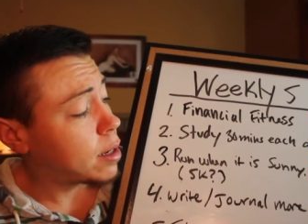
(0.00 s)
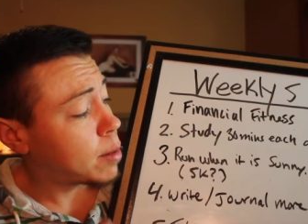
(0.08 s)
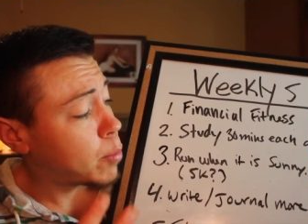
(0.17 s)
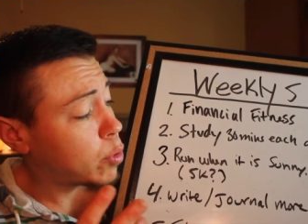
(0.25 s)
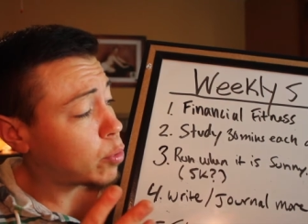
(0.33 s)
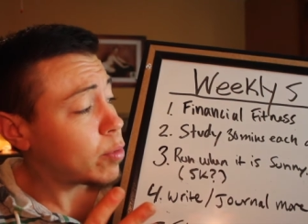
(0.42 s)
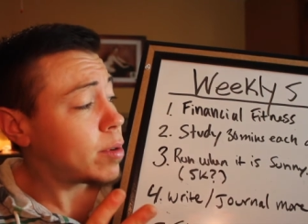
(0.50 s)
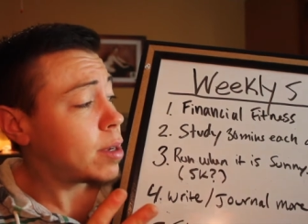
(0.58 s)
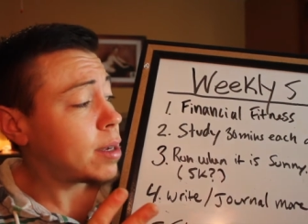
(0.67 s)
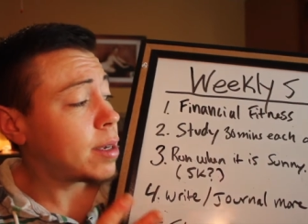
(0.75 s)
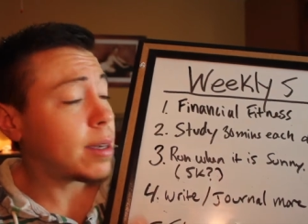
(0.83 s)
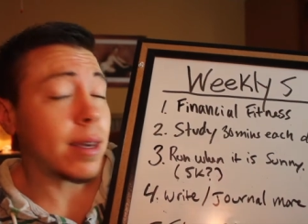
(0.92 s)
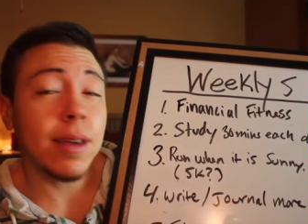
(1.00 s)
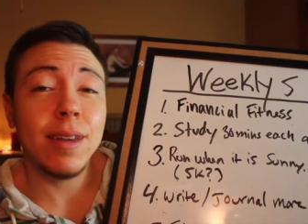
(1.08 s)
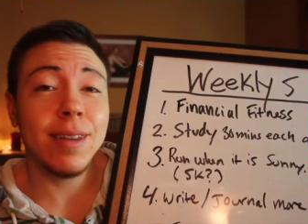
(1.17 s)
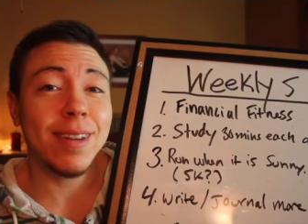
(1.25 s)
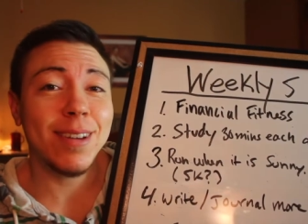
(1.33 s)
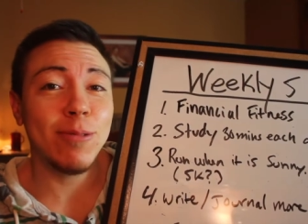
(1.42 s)
Number 3,
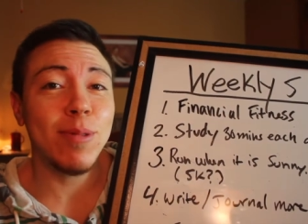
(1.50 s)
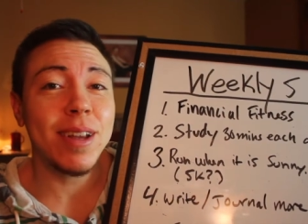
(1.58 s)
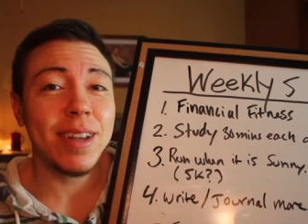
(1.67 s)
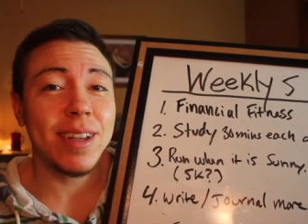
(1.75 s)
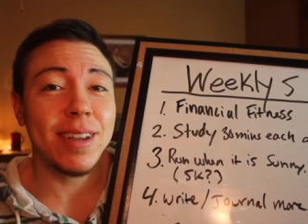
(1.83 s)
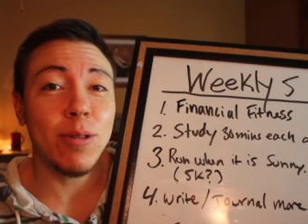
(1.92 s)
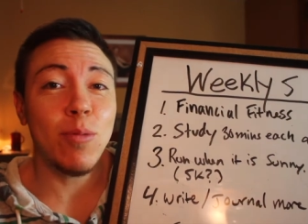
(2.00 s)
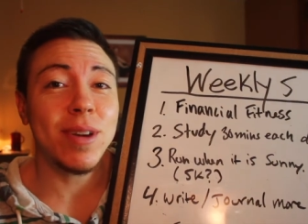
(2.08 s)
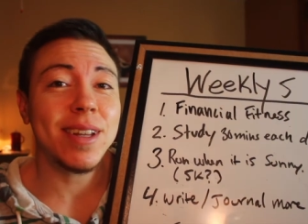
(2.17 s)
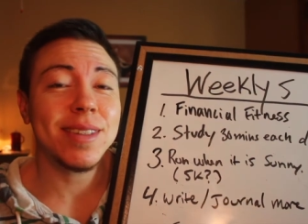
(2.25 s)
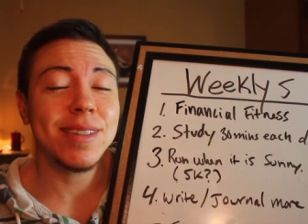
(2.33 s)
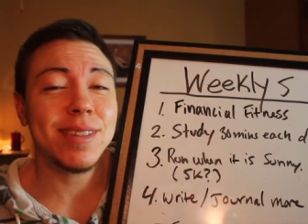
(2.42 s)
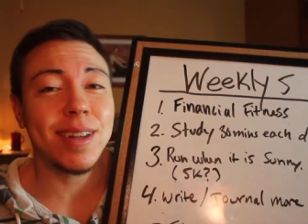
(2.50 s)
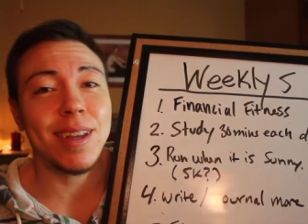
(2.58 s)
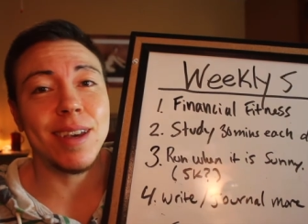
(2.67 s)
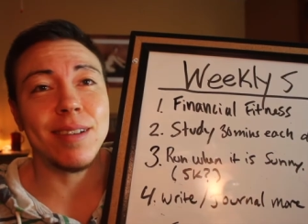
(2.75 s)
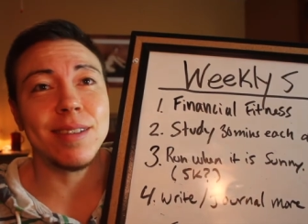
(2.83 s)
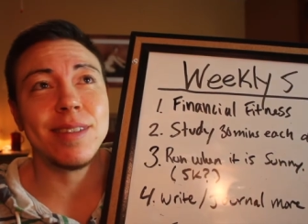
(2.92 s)
running when it's
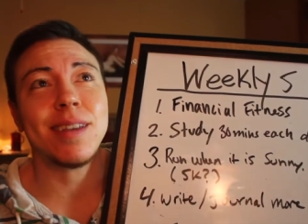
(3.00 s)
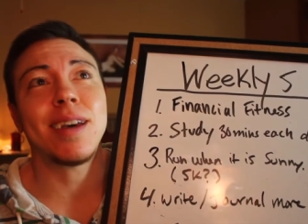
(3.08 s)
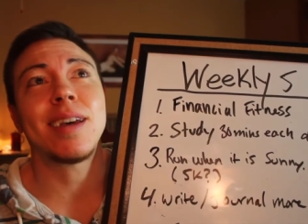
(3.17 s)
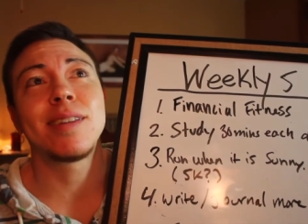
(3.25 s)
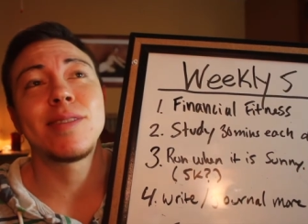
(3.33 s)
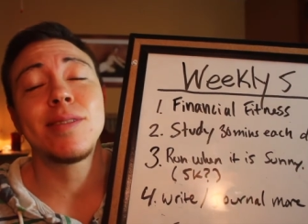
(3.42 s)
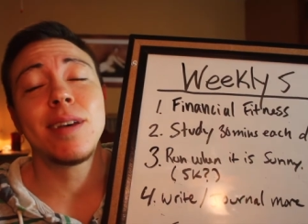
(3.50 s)
sunny outside.